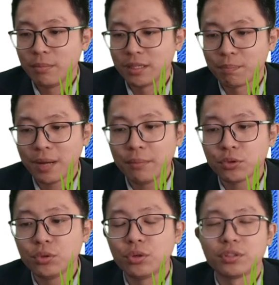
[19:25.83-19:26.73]
but the pump
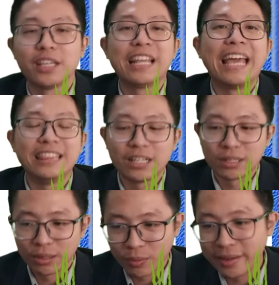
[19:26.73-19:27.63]
2 rotate
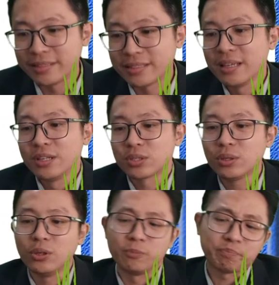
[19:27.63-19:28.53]
anti-clockwise.
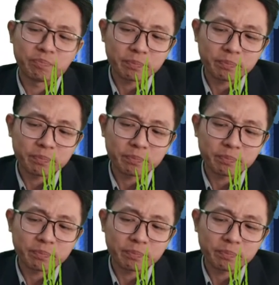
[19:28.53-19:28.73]
So